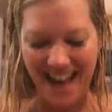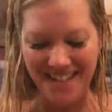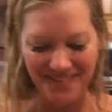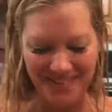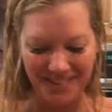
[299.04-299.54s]

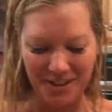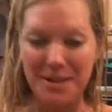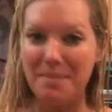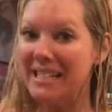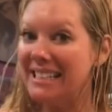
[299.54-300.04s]
yeah.
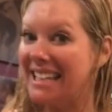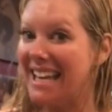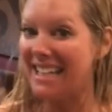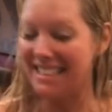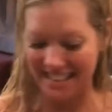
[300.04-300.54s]
Three
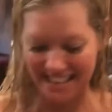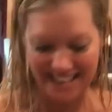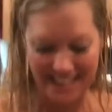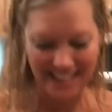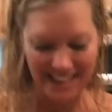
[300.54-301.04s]

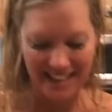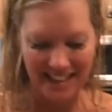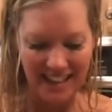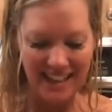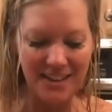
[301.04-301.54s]
biscuits.
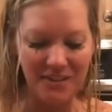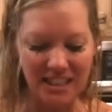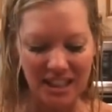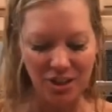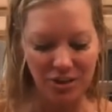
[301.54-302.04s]
He
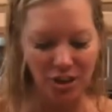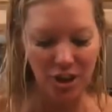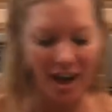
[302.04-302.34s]
even stirred the